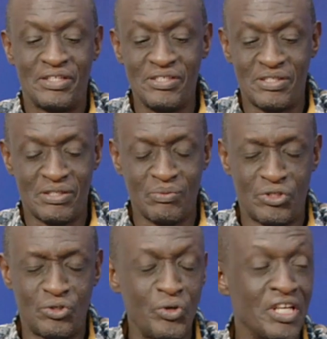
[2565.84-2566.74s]
it is
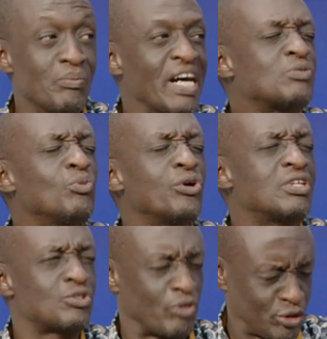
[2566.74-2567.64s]
doing much more
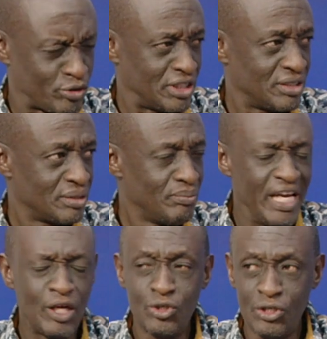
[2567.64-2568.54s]
destruction,
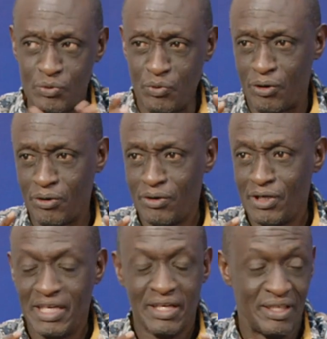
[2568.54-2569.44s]
a lot more
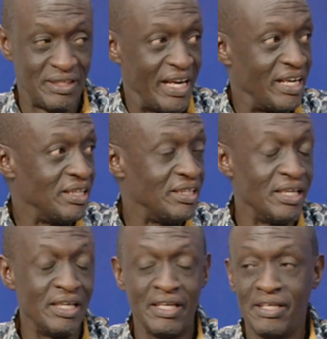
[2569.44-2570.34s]
than
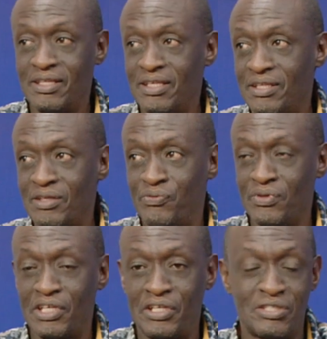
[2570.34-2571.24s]

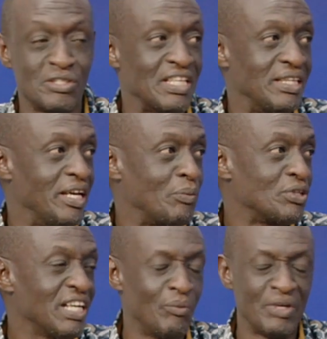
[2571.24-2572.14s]
the cases at the
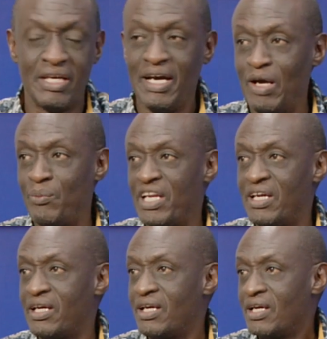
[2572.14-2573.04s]
airport. How
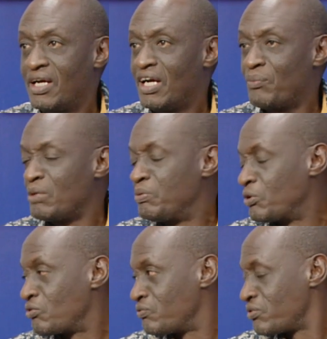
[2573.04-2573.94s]
many
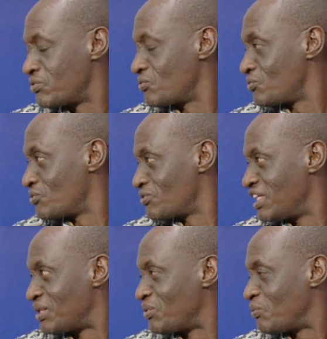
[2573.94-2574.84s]
people travel through
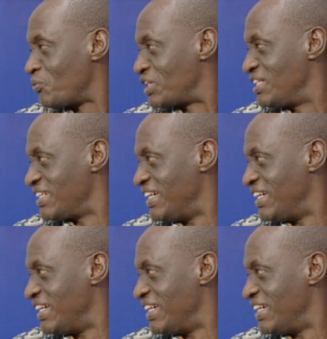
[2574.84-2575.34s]
Entebbe Airport?